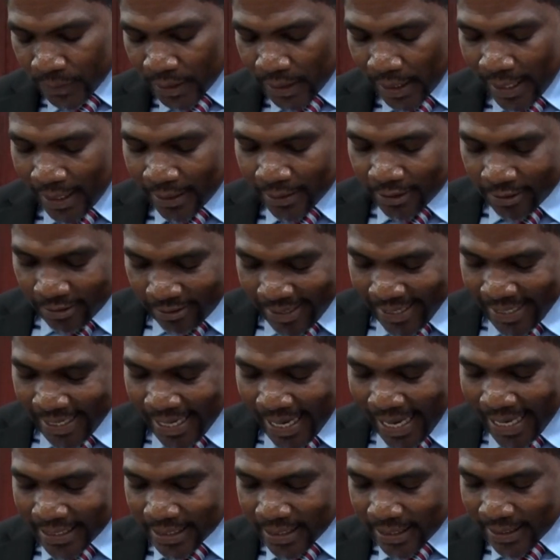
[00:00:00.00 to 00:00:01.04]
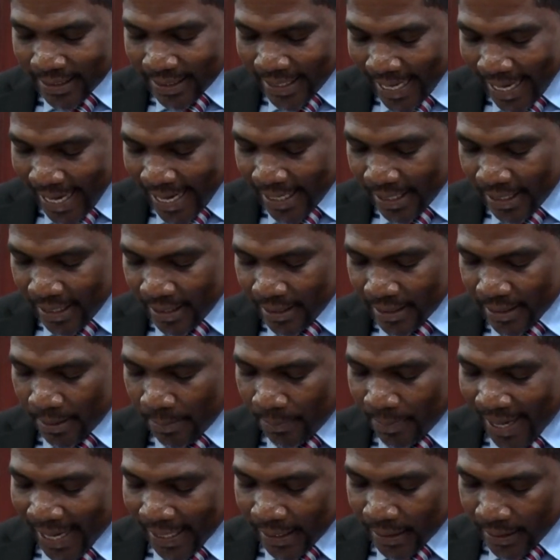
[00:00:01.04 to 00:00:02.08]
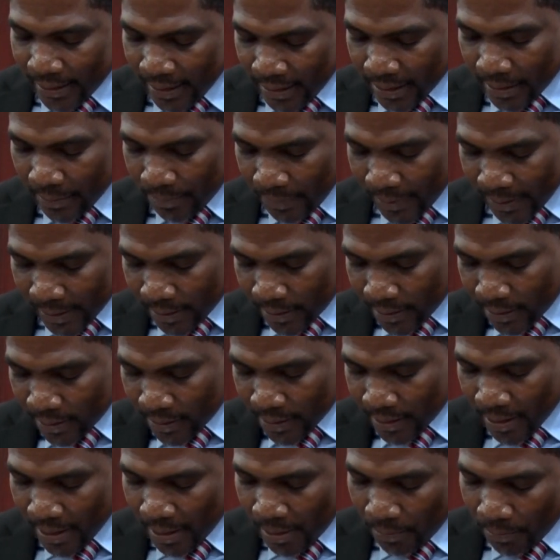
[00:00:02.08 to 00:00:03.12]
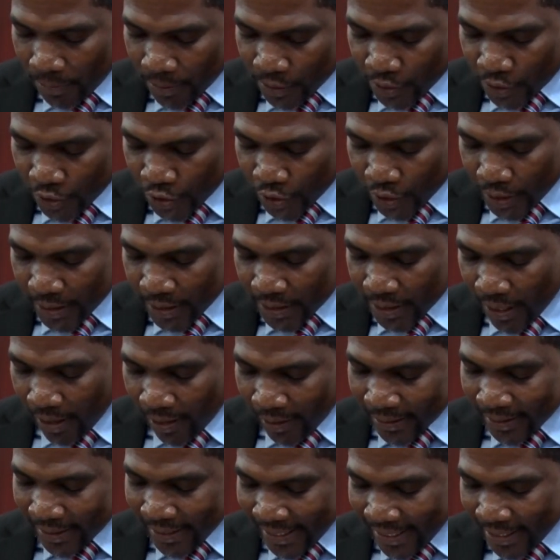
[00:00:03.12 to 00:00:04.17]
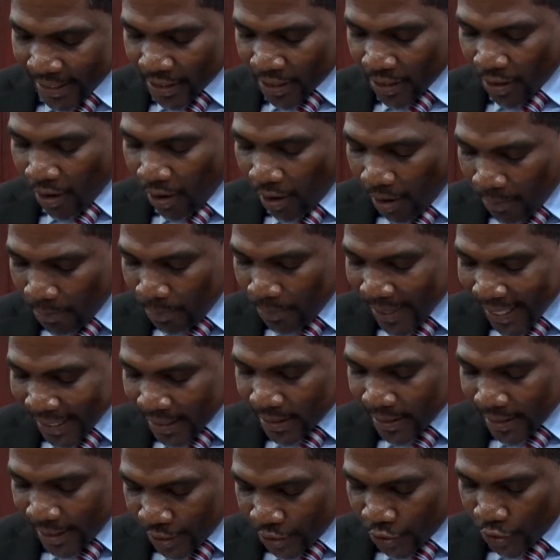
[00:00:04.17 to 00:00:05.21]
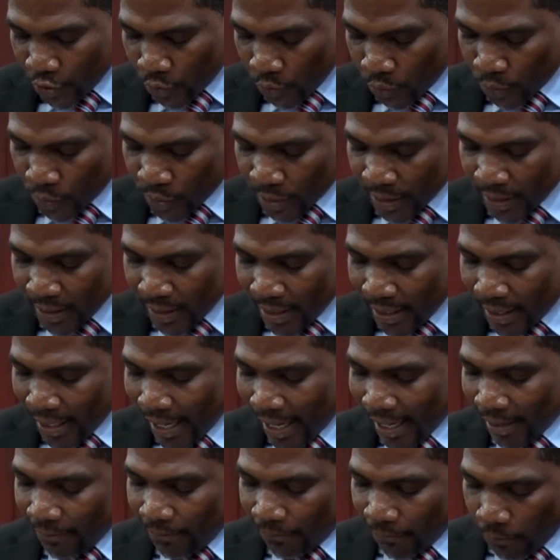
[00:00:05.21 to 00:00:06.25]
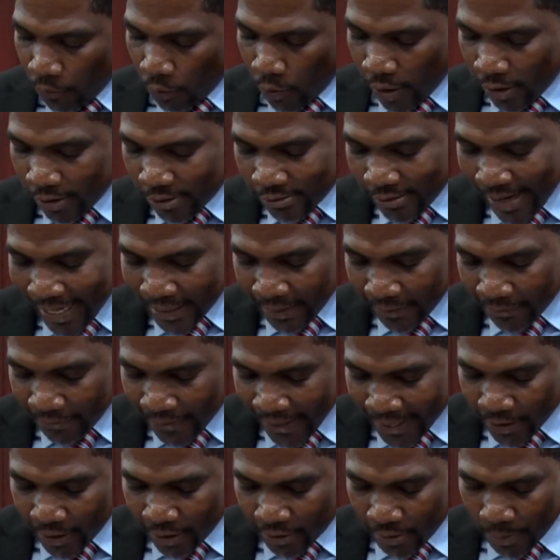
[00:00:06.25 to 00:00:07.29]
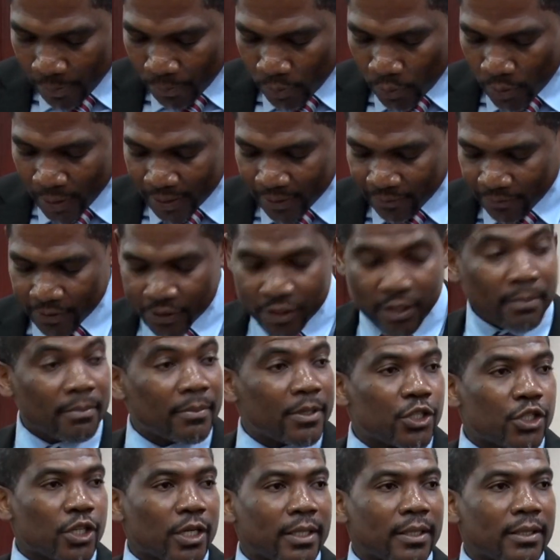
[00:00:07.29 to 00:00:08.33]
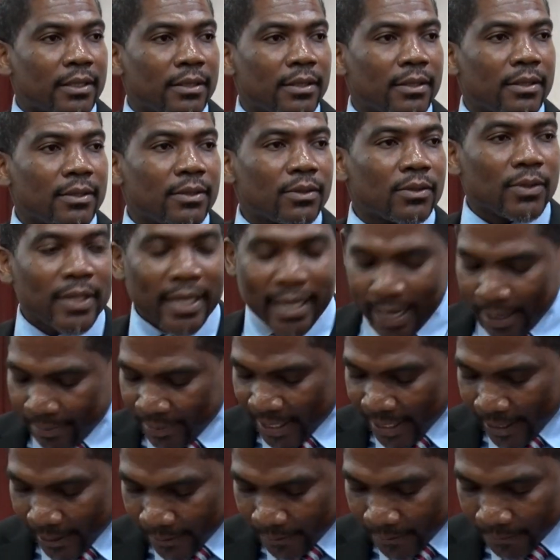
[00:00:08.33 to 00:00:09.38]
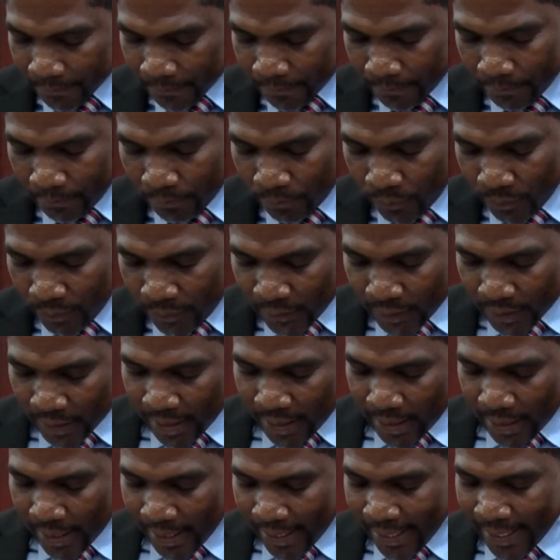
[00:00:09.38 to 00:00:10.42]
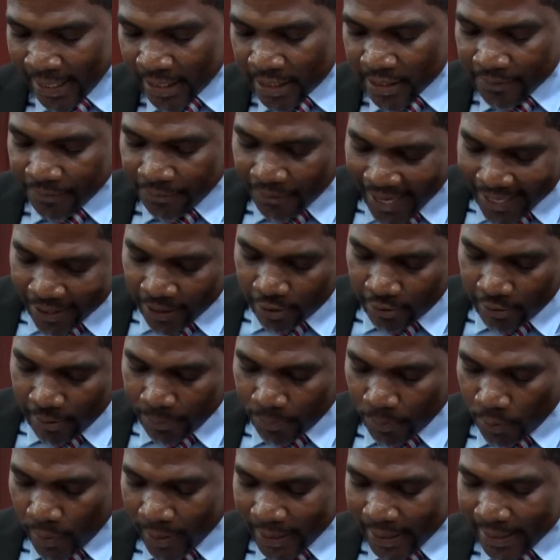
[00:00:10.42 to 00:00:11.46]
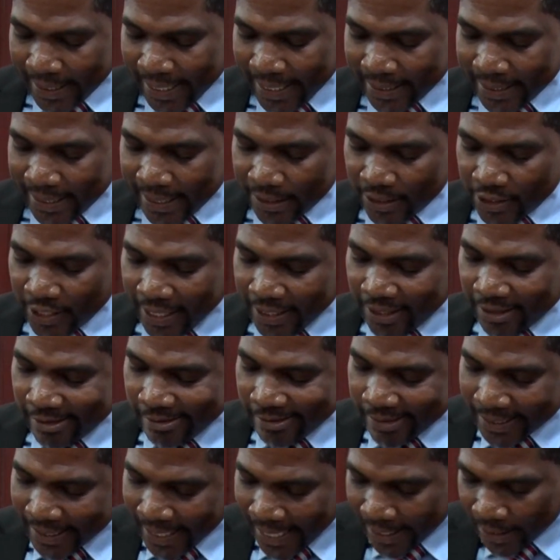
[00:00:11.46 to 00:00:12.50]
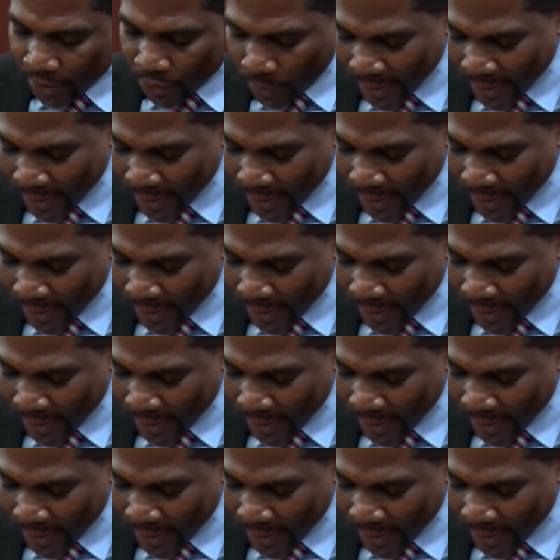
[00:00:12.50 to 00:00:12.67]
and 3, ascertain the participants' positions on these complex issues, and 4, write a final report for submission to the Cabinet. In its final report dated January 10,